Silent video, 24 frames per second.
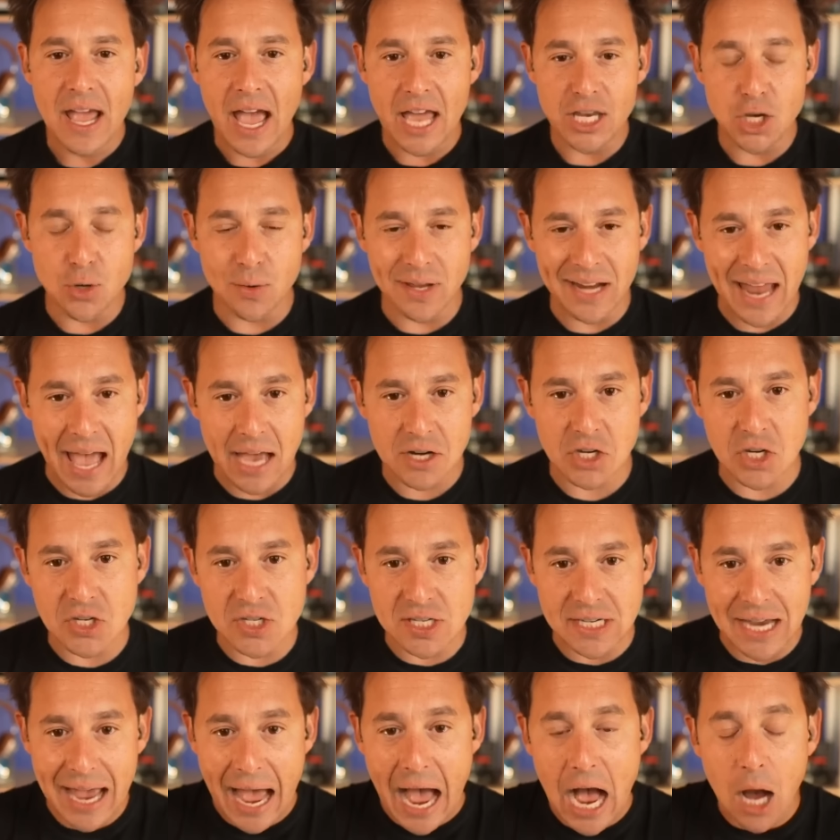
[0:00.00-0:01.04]
and you can actually
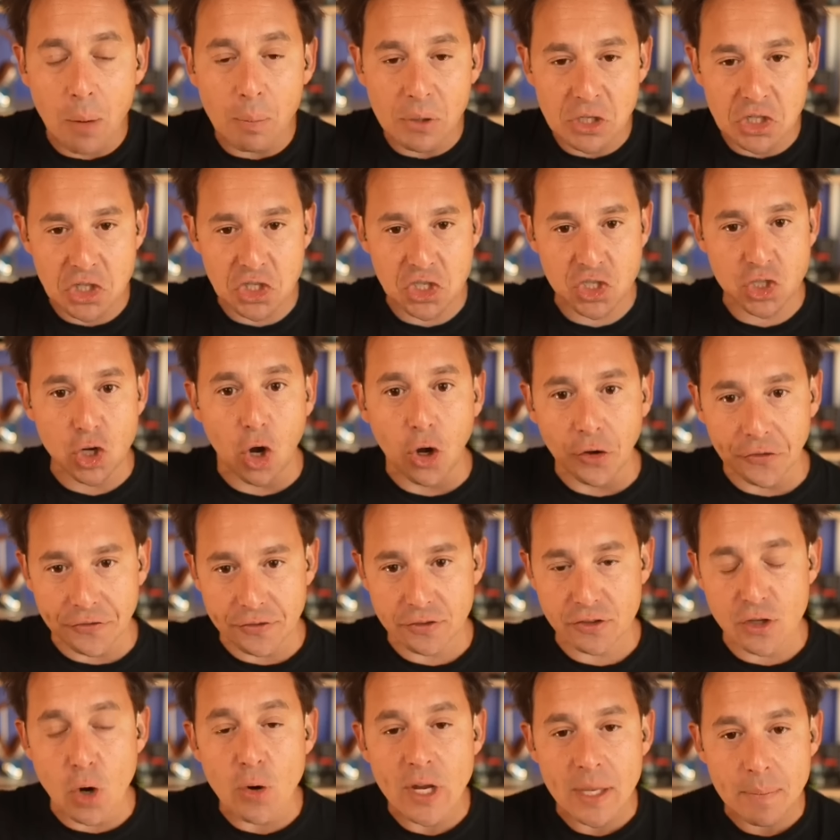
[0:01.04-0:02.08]
see how much
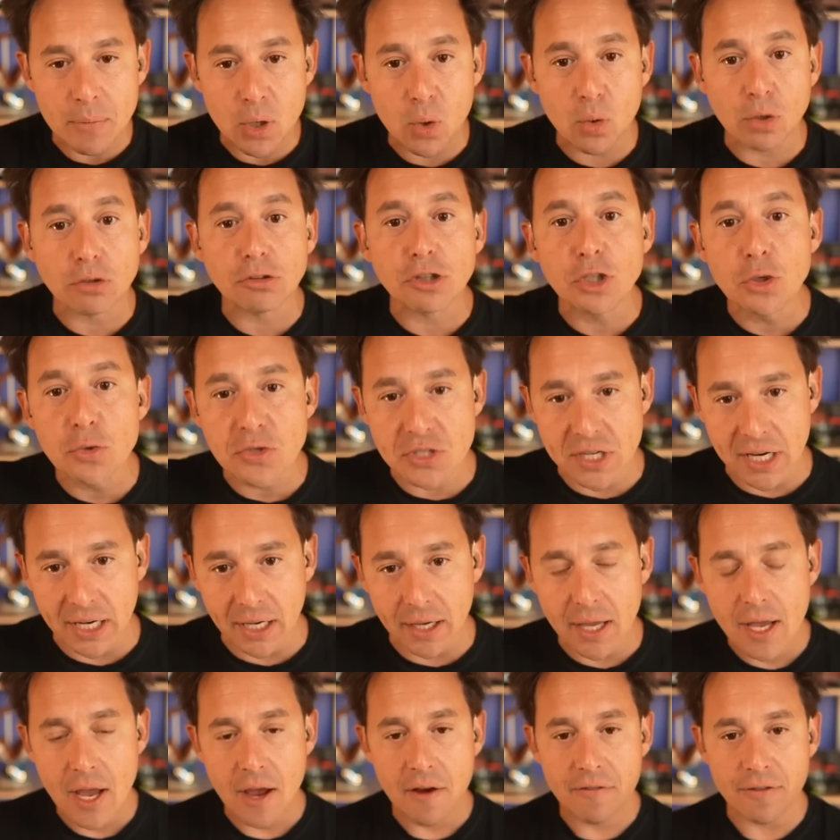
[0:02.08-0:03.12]
sodium you are losing
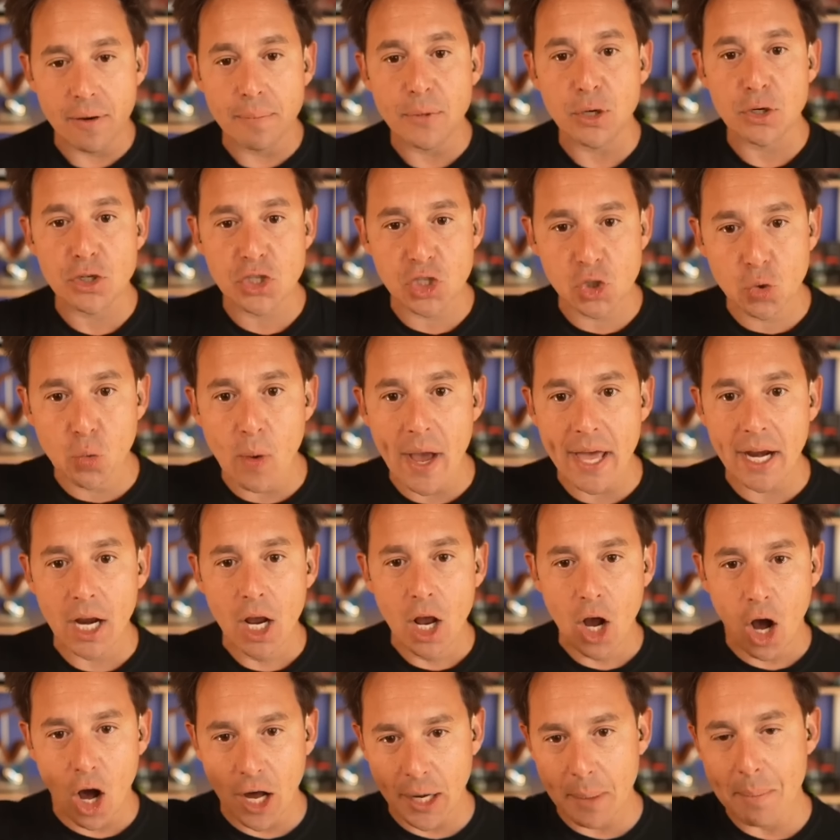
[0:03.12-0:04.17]
from your sweat
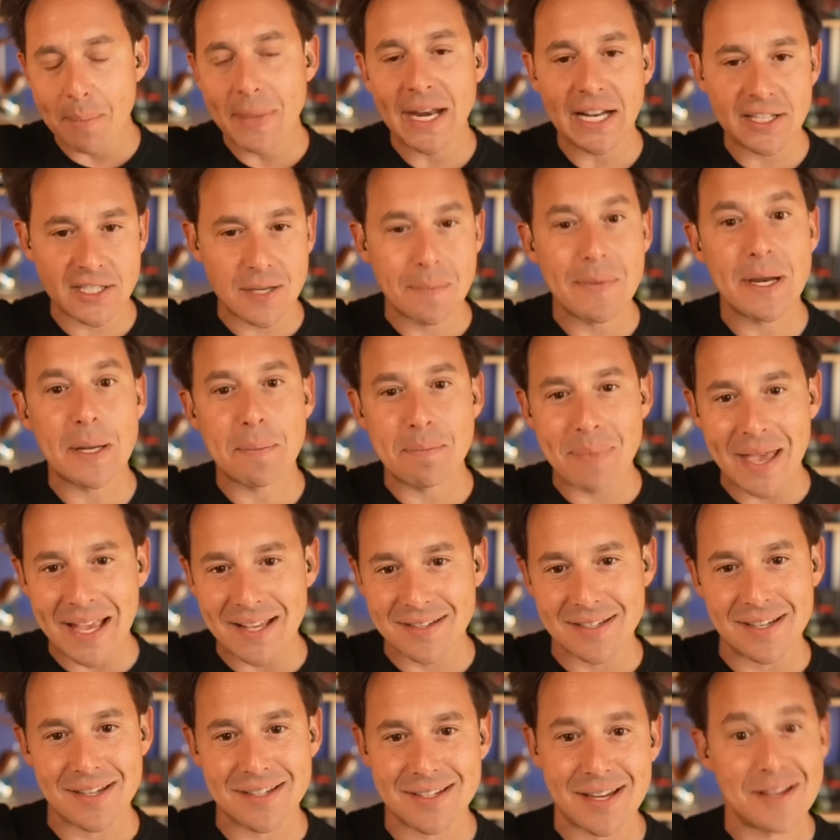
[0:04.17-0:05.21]
on a minute-to-minute basis.